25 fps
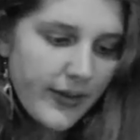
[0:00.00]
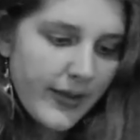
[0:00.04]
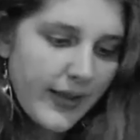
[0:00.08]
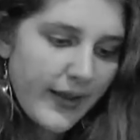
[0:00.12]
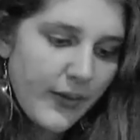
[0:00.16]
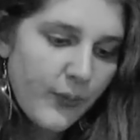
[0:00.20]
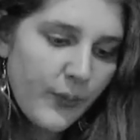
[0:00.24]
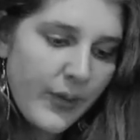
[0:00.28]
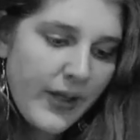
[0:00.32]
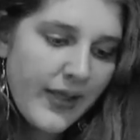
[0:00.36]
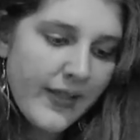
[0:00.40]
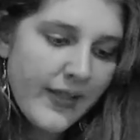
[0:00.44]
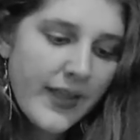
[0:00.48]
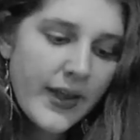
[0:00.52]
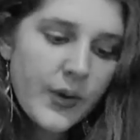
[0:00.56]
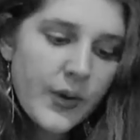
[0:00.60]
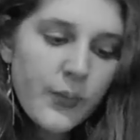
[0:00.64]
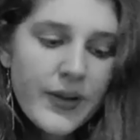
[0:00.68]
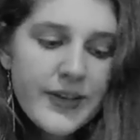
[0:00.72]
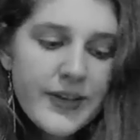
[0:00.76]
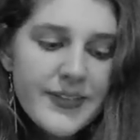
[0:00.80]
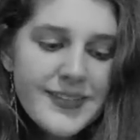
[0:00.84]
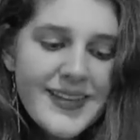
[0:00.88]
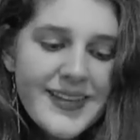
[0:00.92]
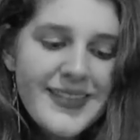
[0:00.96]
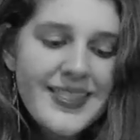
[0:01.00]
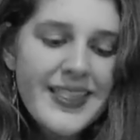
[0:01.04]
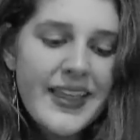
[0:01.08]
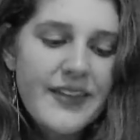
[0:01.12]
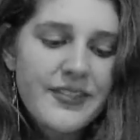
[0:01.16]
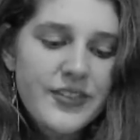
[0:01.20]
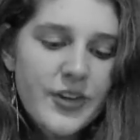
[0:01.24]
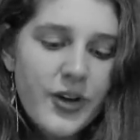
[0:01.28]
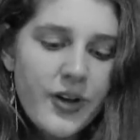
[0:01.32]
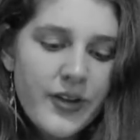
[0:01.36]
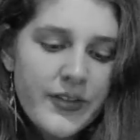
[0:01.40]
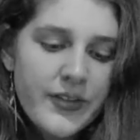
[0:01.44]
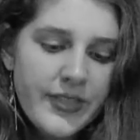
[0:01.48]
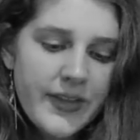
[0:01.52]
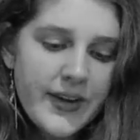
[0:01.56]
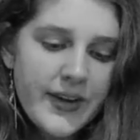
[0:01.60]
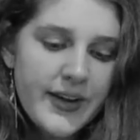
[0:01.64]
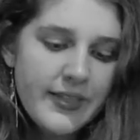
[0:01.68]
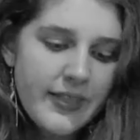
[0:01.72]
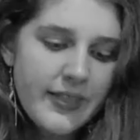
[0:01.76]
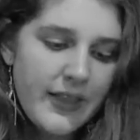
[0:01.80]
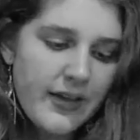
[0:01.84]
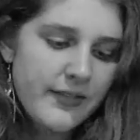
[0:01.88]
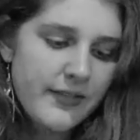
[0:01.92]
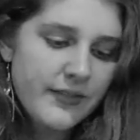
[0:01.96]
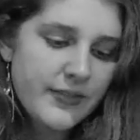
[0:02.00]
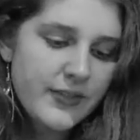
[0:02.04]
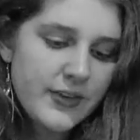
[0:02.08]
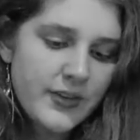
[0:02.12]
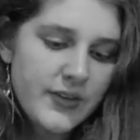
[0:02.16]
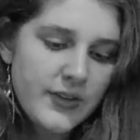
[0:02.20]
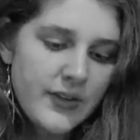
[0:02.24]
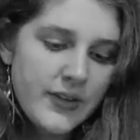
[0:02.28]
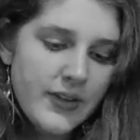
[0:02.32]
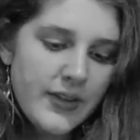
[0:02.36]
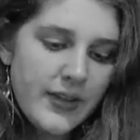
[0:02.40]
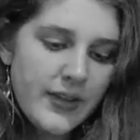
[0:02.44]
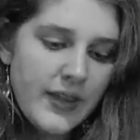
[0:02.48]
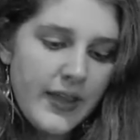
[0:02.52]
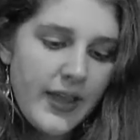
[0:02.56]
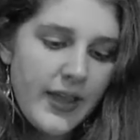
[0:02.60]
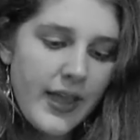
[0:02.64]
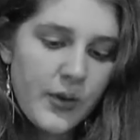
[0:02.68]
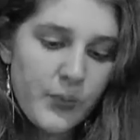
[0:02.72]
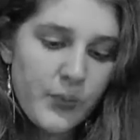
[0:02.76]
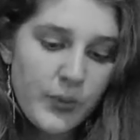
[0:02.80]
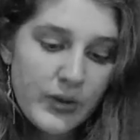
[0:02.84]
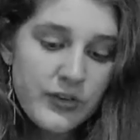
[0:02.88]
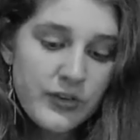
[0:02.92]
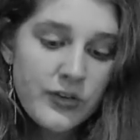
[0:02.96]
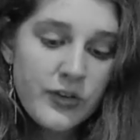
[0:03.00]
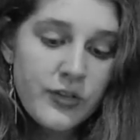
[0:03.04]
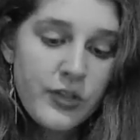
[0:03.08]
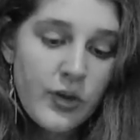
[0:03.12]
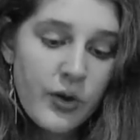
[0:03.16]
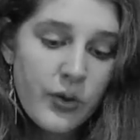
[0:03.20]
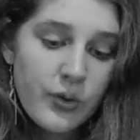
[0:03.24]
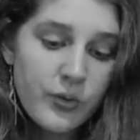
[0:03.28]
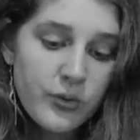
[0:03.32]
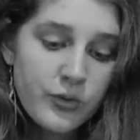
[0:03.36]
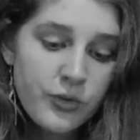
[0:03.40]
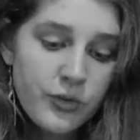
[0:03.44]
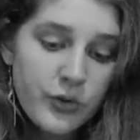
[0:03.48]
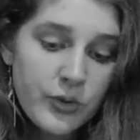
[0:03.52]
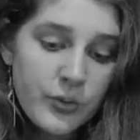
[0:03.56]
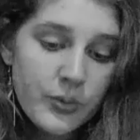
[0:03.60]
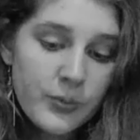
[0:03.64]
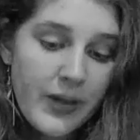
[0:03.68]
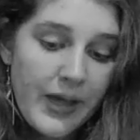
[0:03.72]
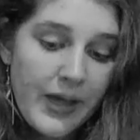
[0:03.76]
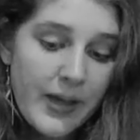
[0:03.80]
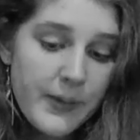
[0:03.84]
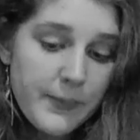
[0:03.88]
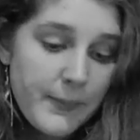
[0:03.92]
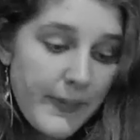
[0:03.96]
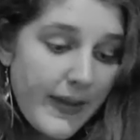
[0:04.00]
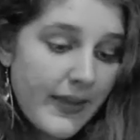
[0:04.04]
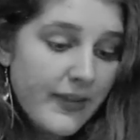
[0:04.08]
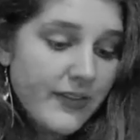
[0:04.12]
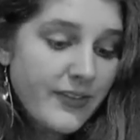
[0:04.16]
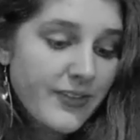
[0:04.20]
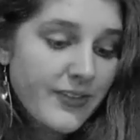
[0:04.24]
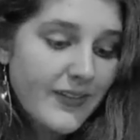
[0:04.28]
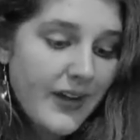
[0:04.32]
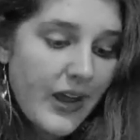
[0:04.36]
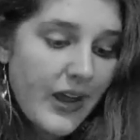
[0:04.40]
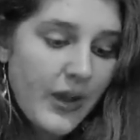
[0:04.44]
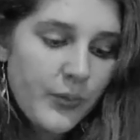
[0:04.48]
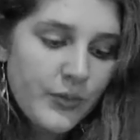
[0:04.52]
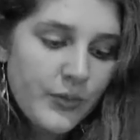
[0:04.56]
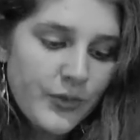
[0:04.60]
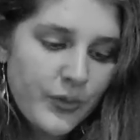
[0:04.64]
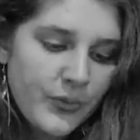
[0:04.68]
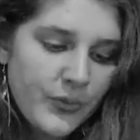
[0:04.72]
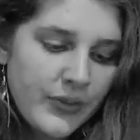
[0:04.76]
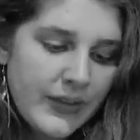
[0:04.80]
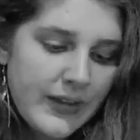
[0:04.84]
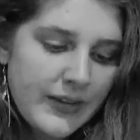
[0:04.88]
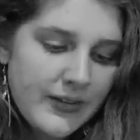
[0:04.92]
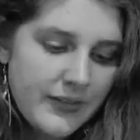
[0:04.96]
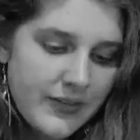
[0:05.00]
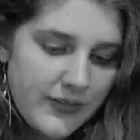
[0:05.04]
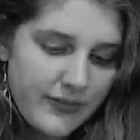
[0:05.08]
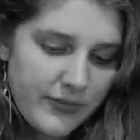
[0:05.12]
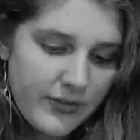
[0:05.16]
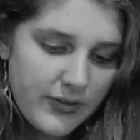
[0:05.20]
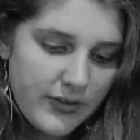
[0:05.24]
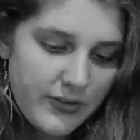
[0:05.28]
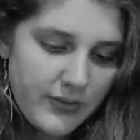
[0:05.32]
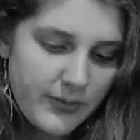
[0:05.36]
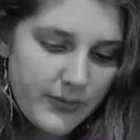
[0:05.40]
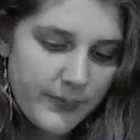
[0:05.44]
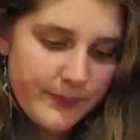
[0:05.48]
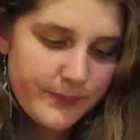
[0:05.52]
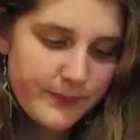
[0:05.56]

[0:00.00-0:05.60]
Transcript: Well, I went and left all that I loved, and went to those whom, at best, I was only indifferent.